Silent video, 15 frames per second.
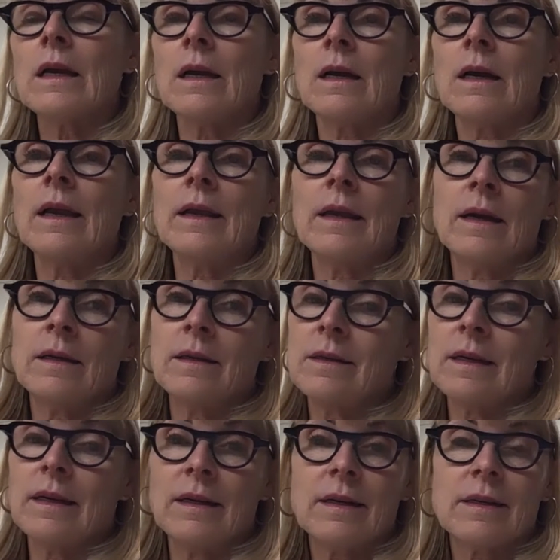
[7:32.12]
And
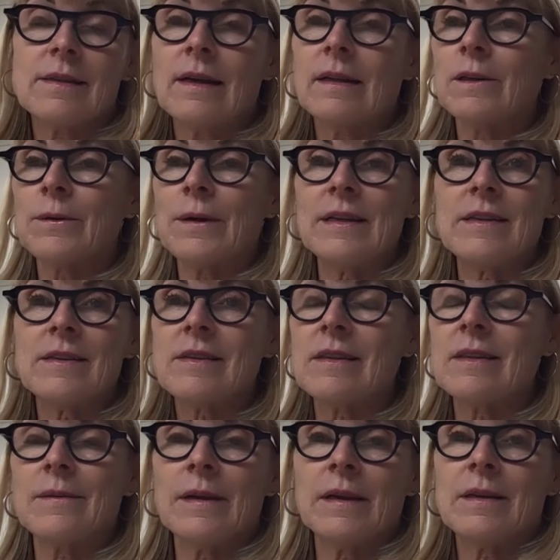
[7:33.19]
it accelerates.
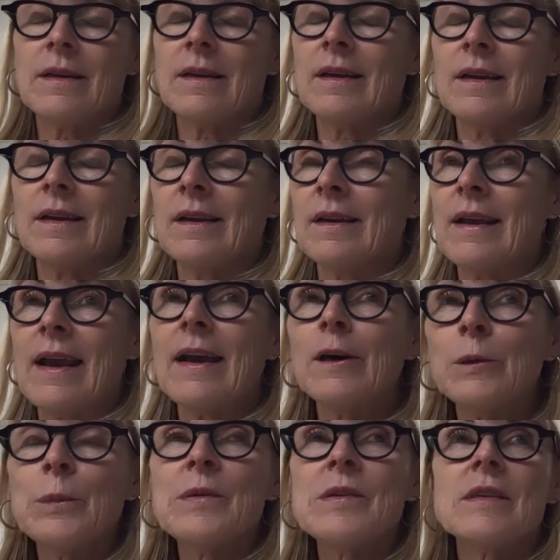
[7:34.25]
It
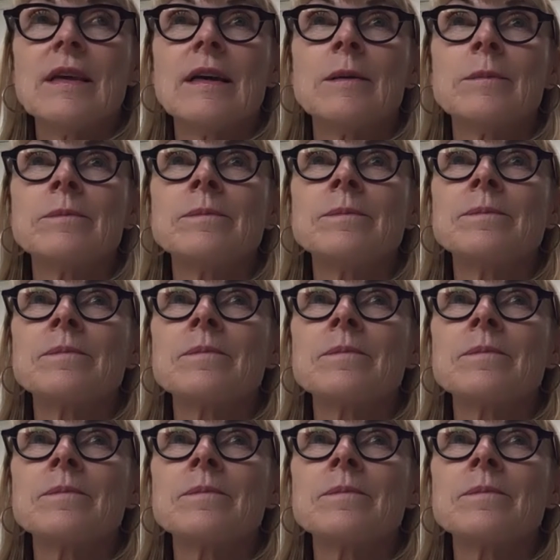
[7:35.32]
helps them